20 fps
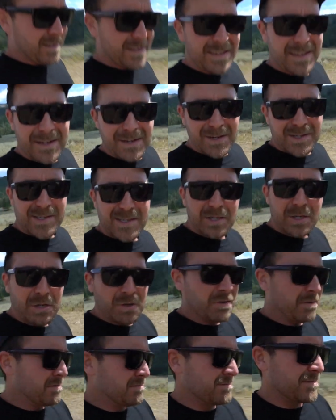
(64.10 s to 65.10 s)
and
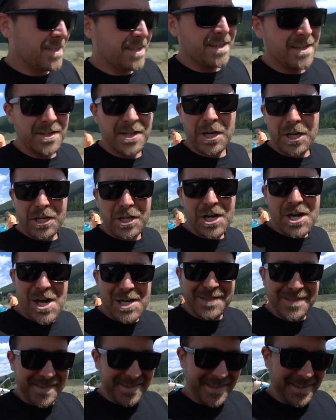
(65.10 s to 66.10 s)
also cut
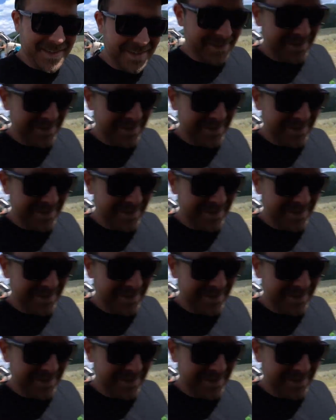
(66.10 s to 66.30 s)
costs.